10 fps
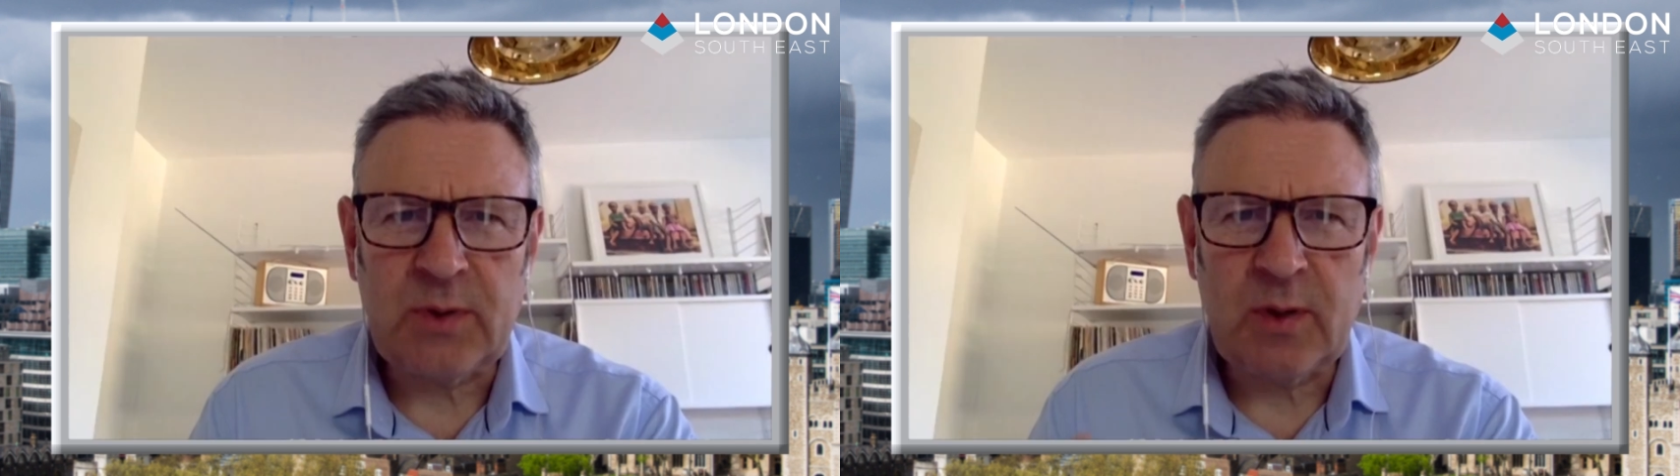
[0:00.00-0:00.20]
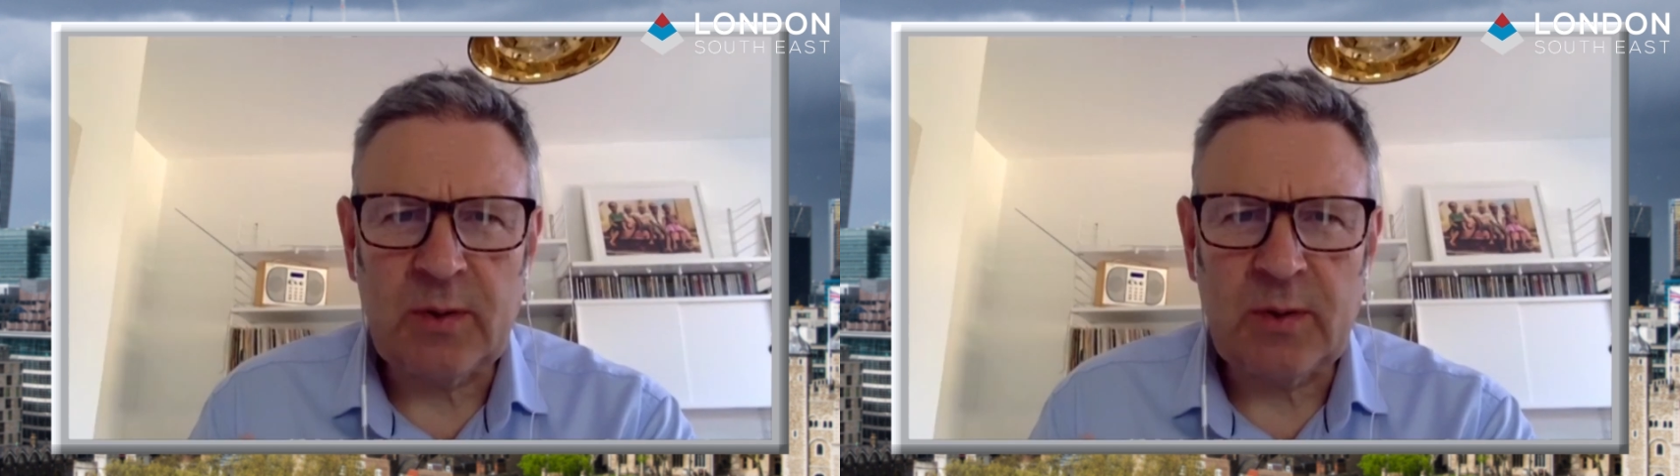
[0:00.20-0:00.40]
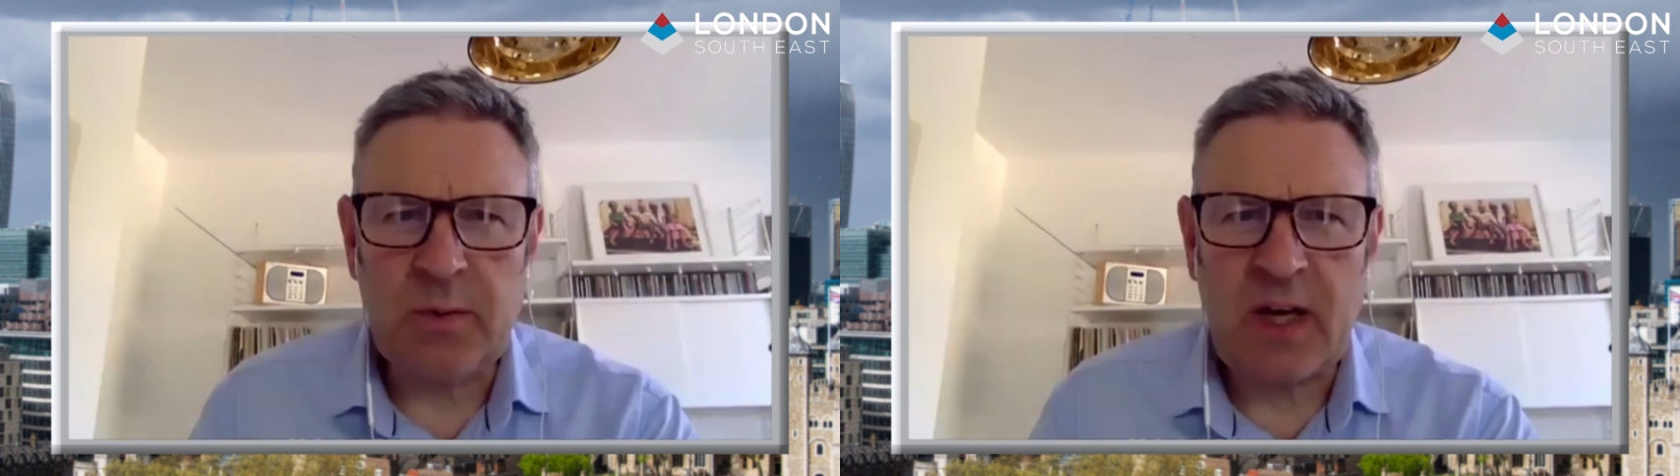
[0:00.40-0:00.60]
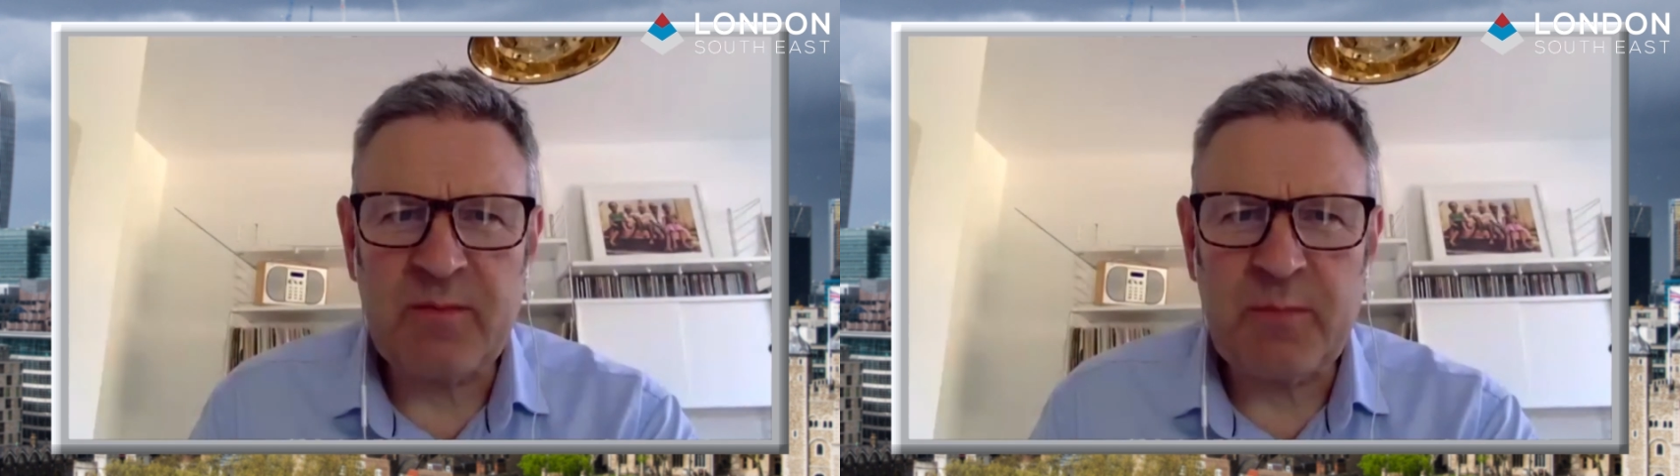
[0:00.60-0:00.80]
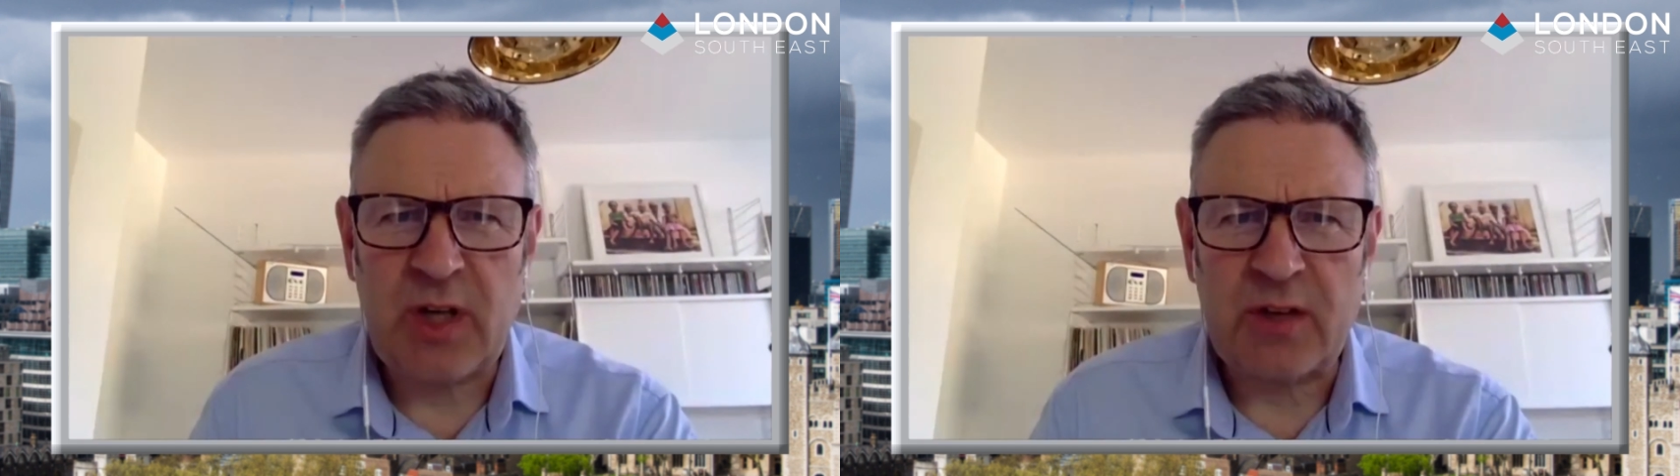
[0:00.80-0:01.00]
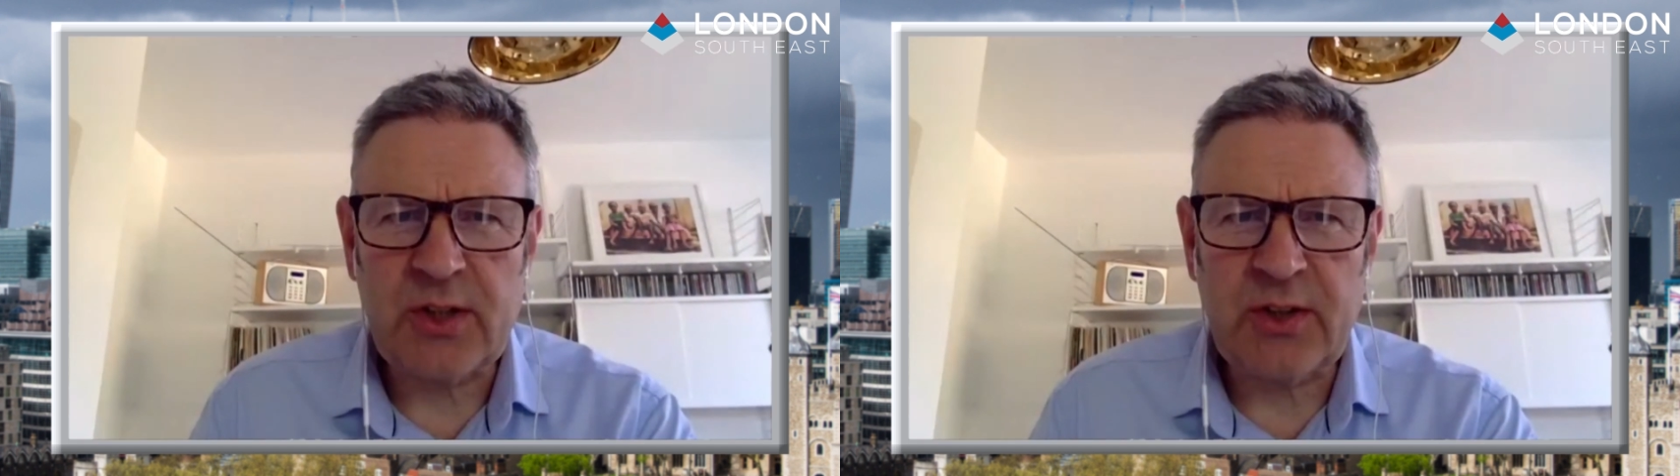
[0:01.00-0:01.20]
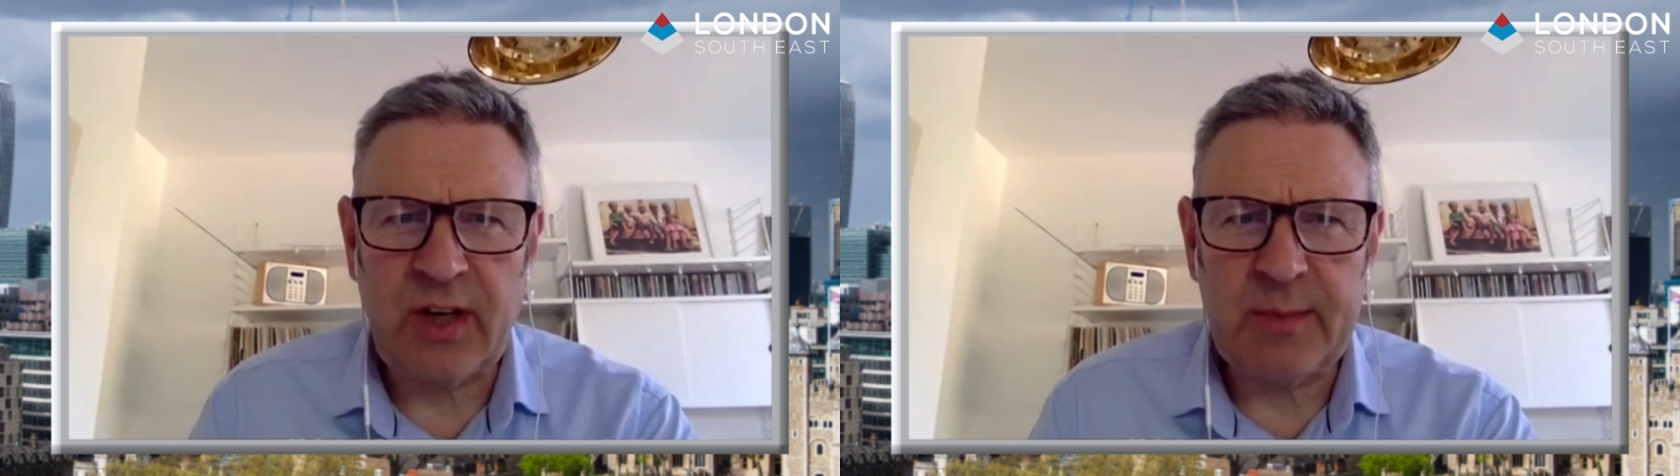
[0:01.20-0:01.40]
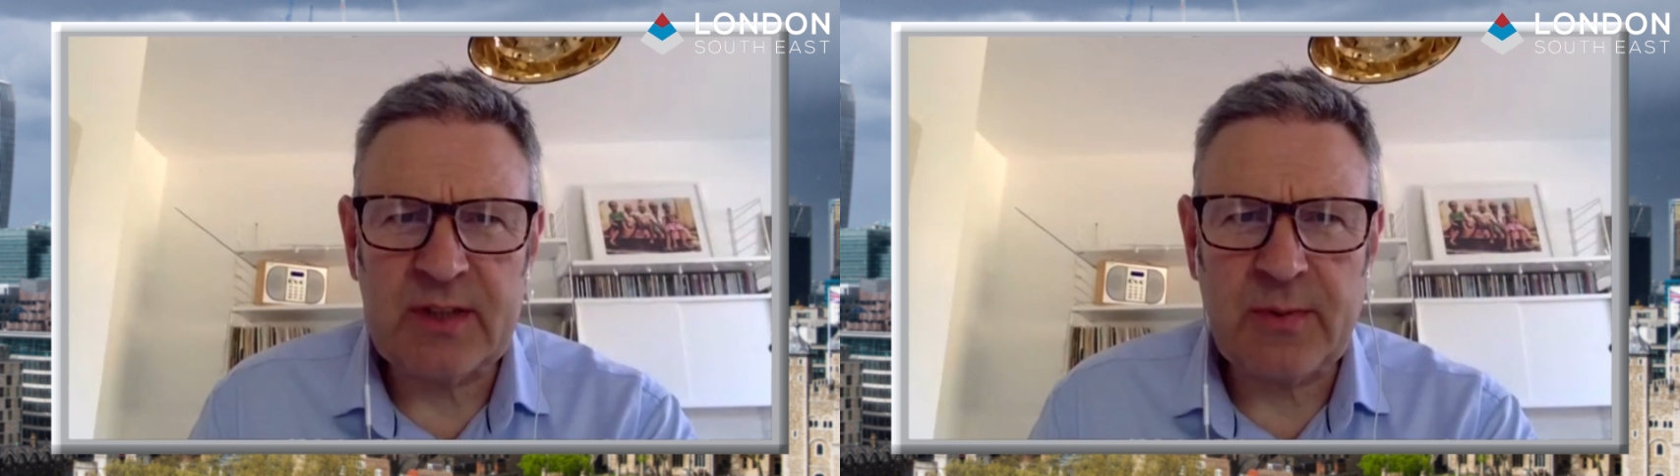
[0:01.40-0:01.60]
you, you have production
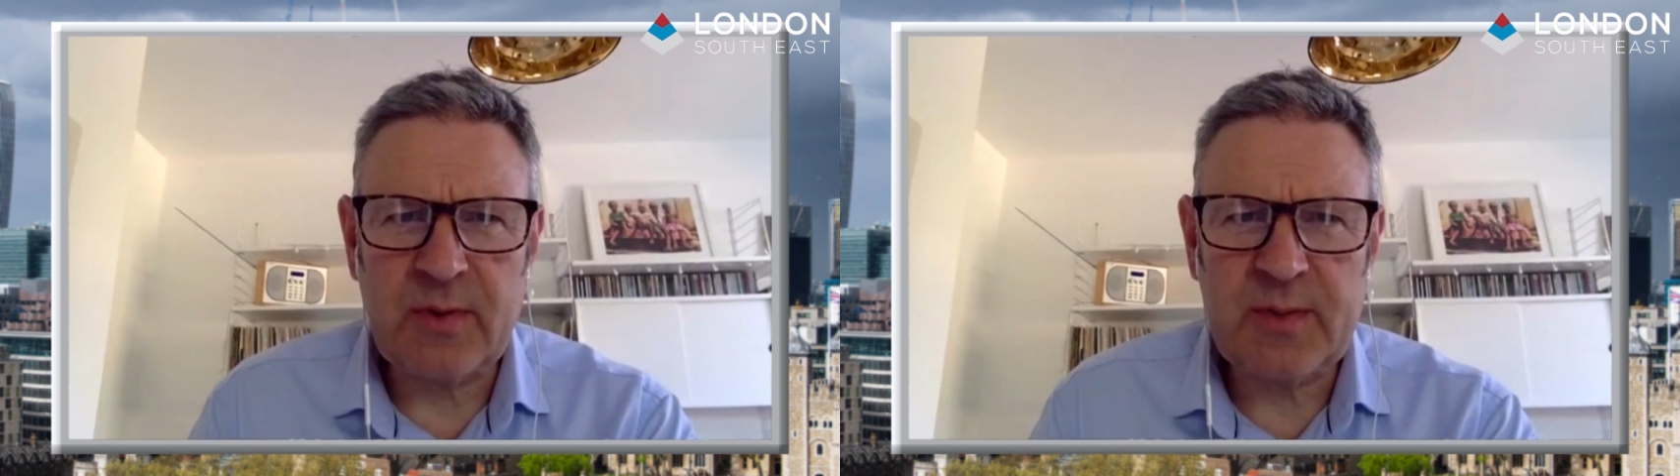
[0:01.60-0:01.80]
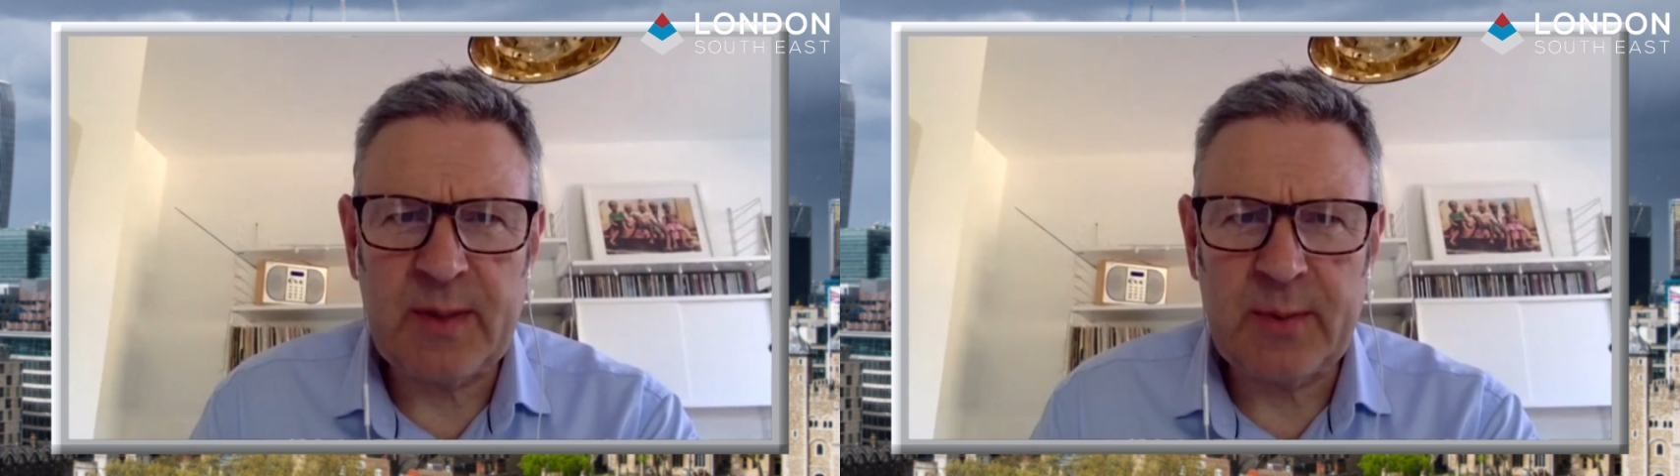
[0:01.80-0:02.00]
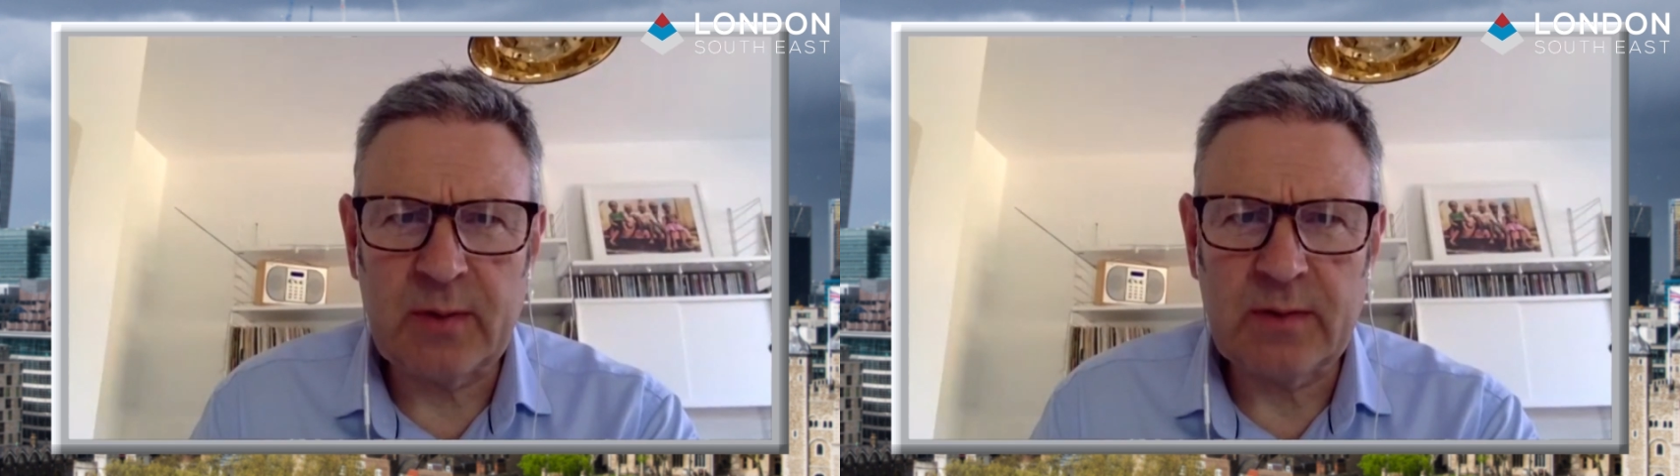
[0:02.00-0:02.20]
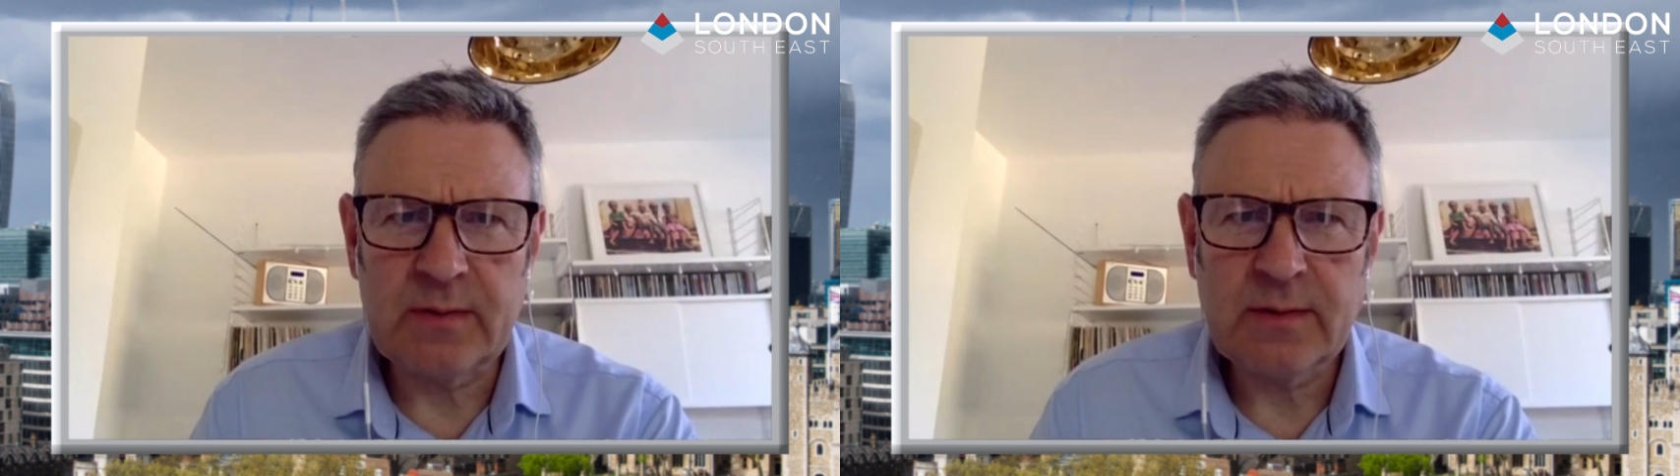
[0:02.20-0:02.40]
agreements for those people?